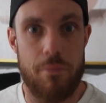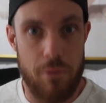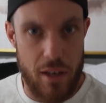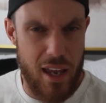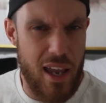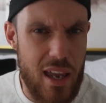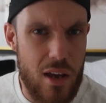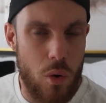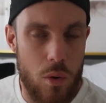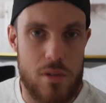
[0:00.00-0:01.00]
key
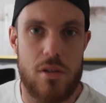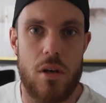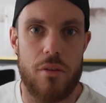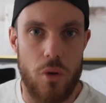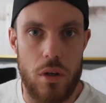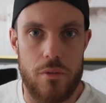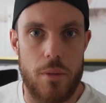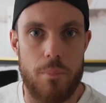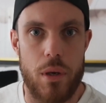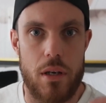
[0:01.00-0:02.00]
cornerstone of all of it,
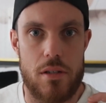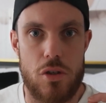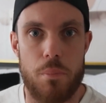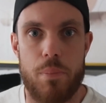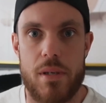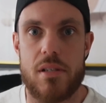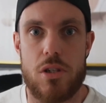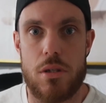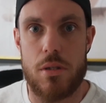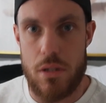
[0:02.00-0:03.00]
because your business
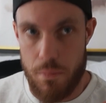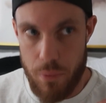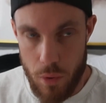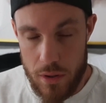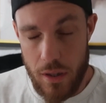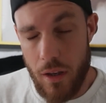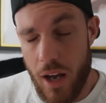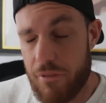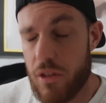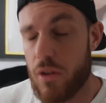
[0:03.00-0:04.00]
should support the
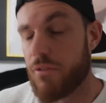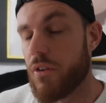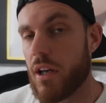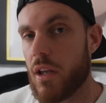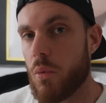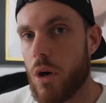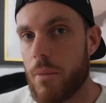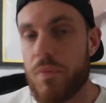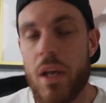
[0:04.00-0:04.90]
life that you fucking want.